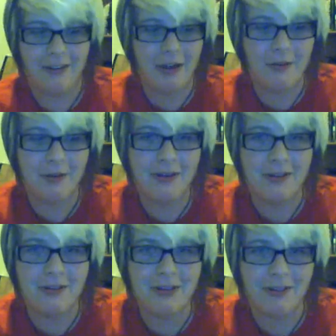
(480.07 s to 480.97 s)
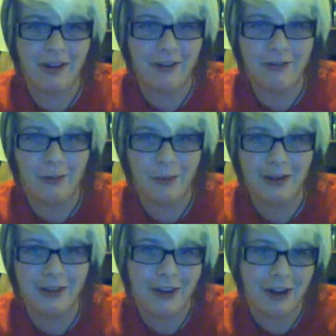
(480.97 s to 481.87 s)
all they want to do is ride four
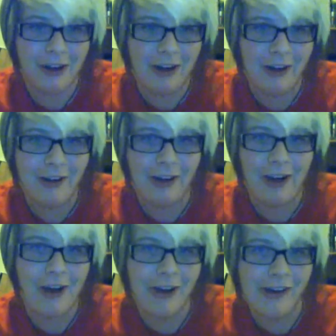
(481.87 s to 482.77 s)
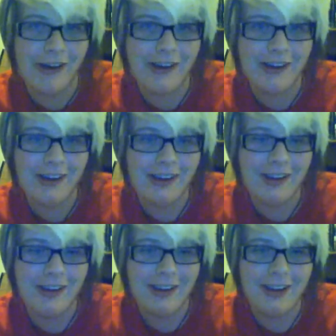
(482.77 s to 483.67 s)
wheelers and hunt
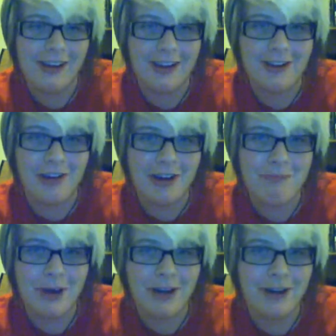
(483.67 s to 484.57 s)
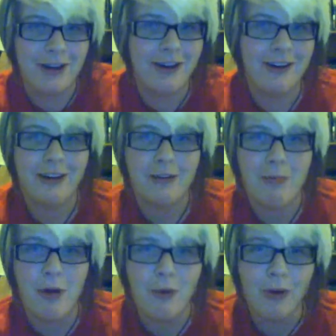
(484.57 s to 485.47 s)
and drink beer,
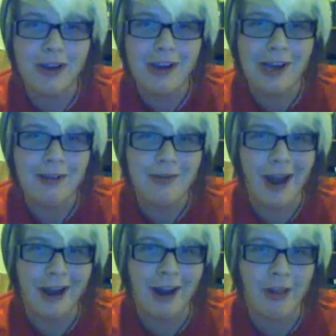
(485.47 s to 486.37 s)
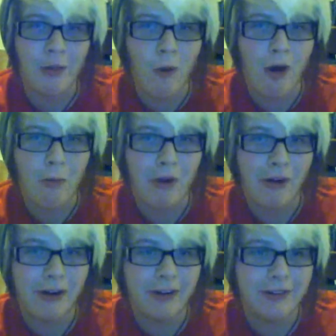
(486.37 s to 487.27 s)
smoke weed, hang out at the
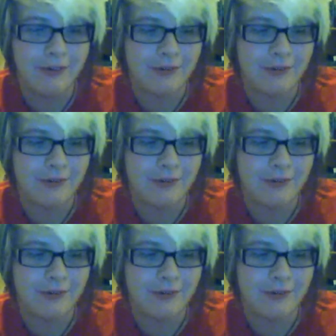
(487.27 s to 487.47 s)
Walmart.